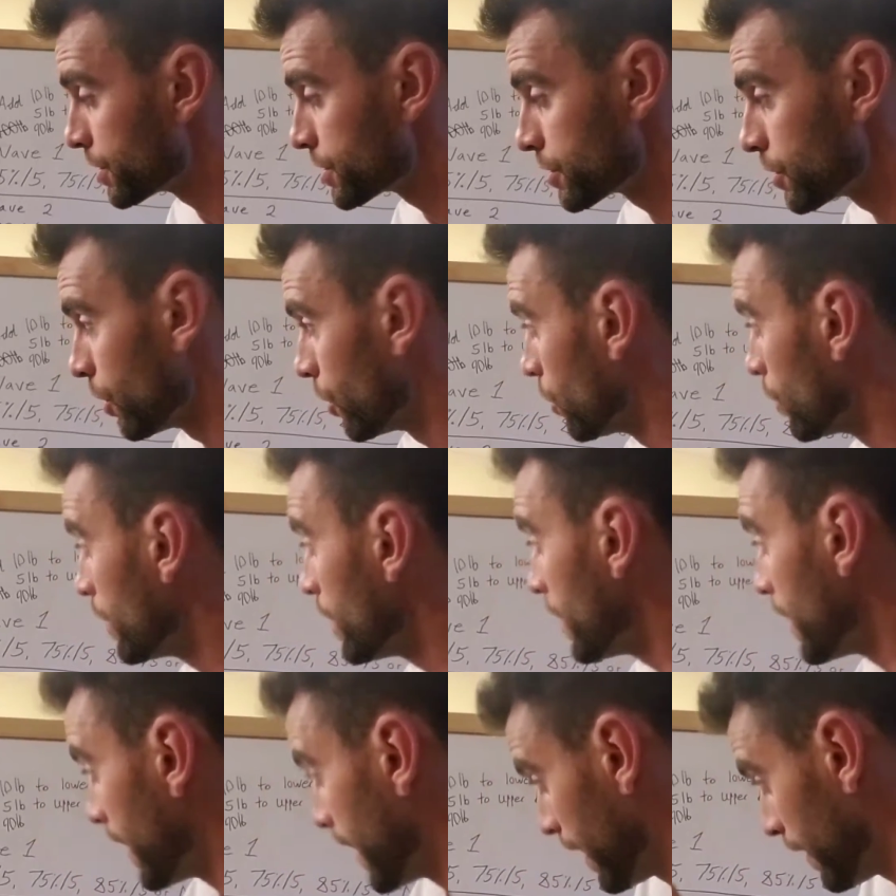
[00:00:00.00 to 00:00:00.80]
So
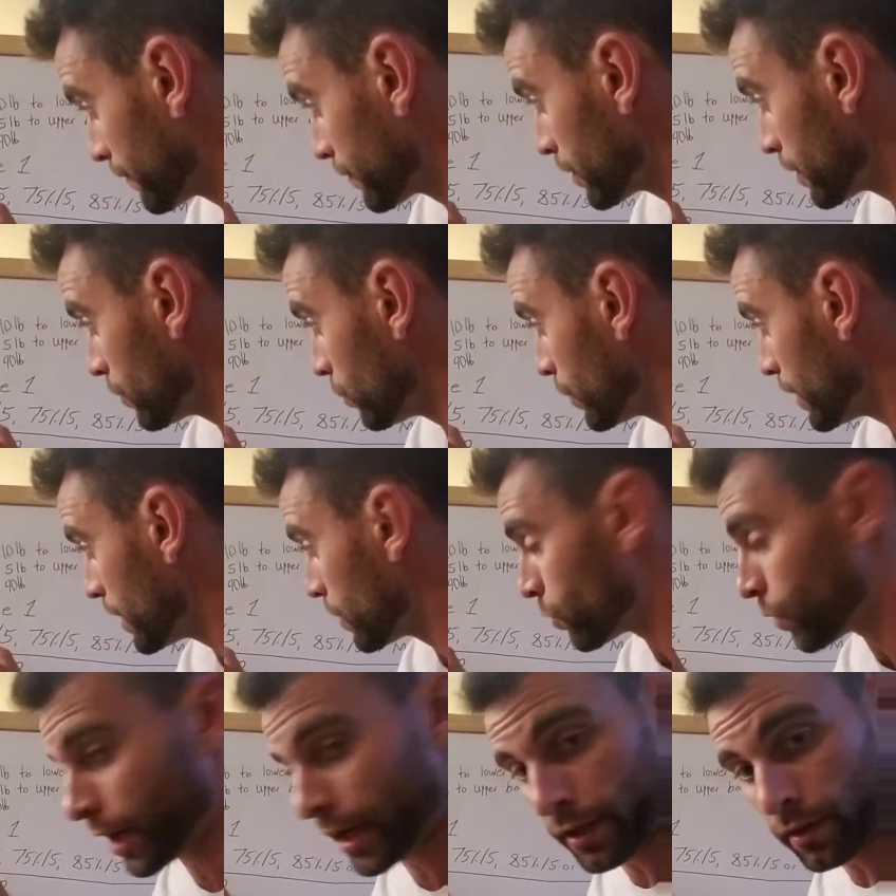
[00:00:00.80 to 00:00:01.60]
after the
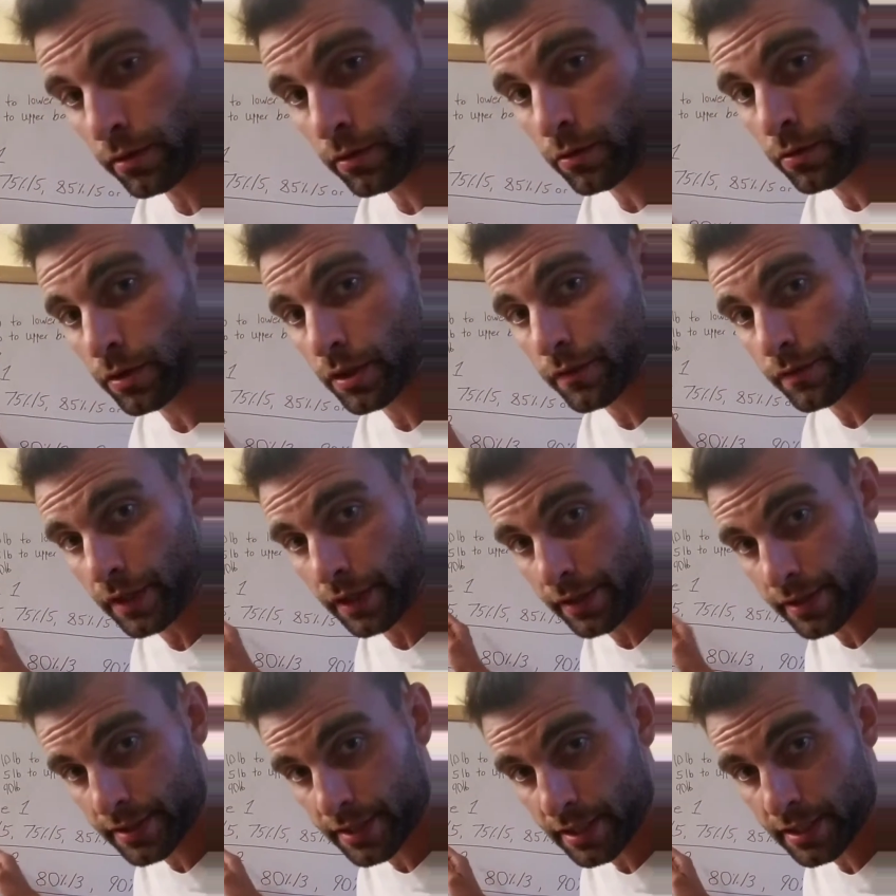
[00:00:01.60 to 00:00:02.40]
week 1, you've
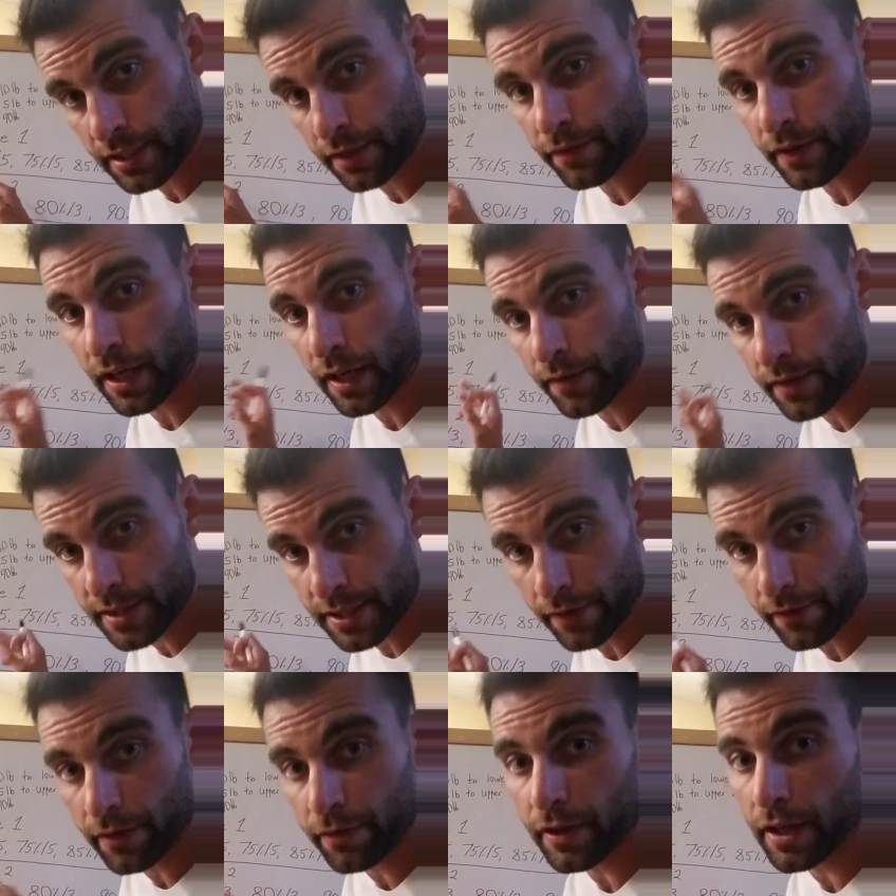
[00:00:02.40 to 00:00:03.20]
done the 65, the
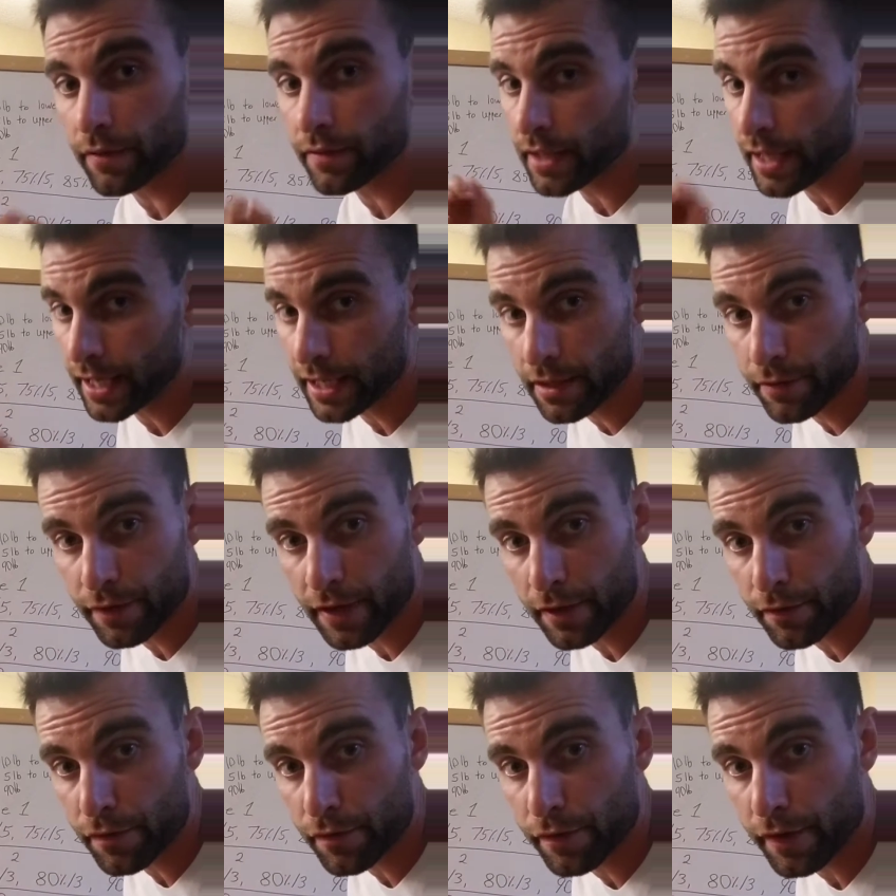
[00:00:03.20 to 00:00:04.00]
75, the
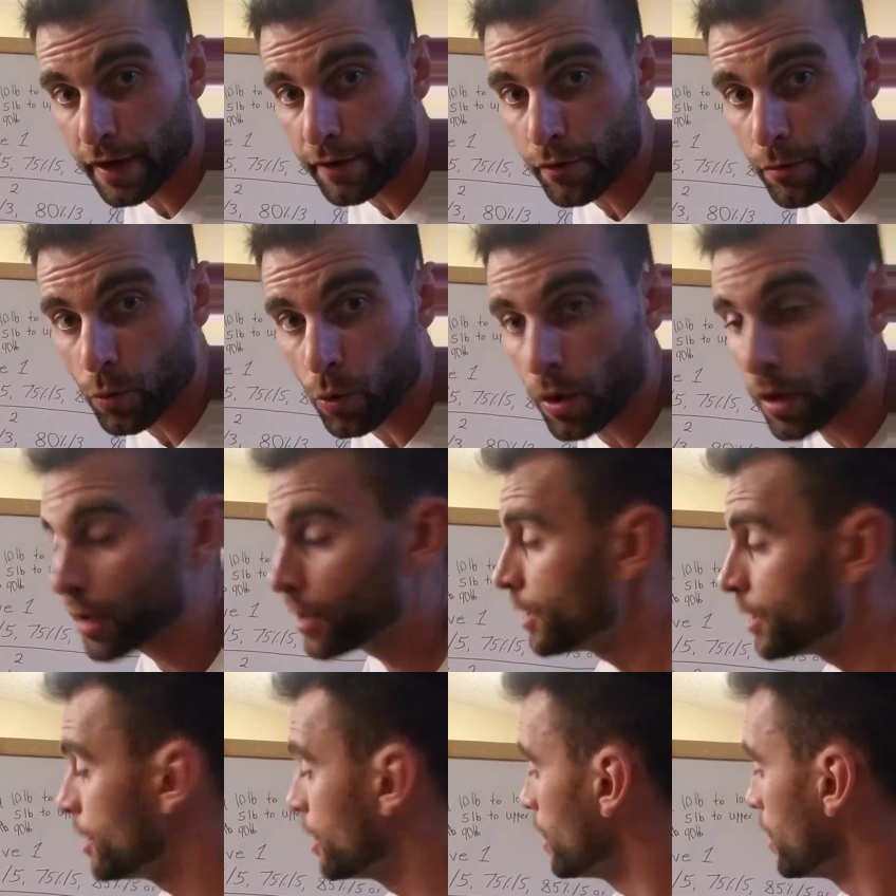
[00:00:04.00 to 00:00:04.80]
85 for 5 or
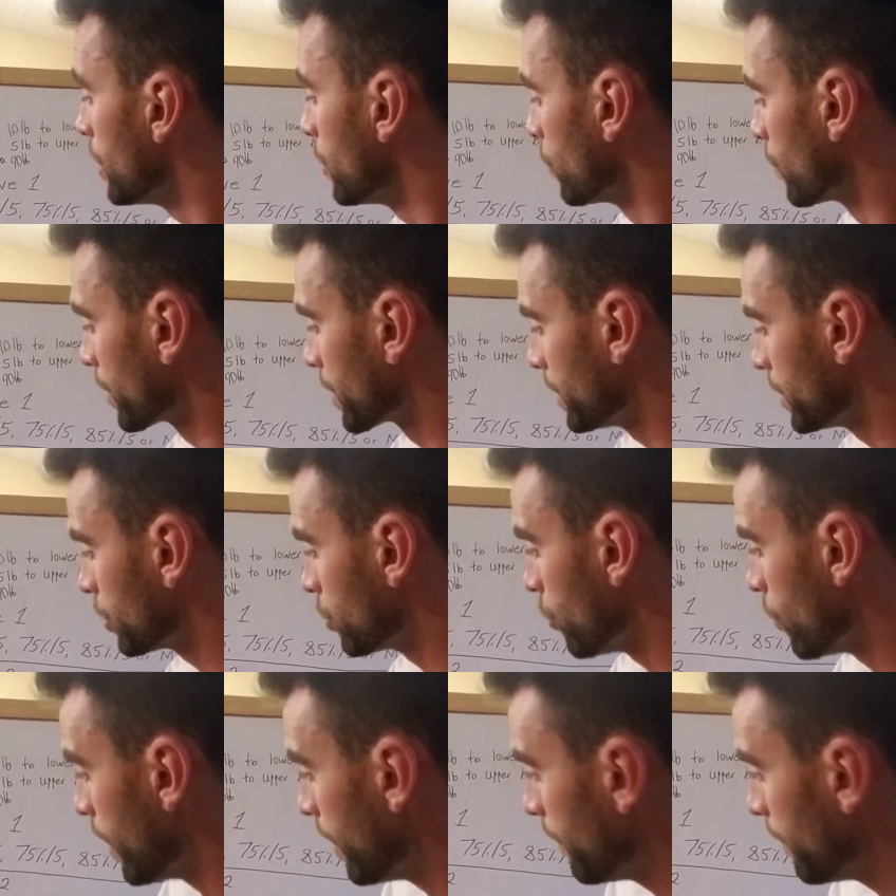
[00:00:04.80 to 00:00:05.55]
more. We're going to go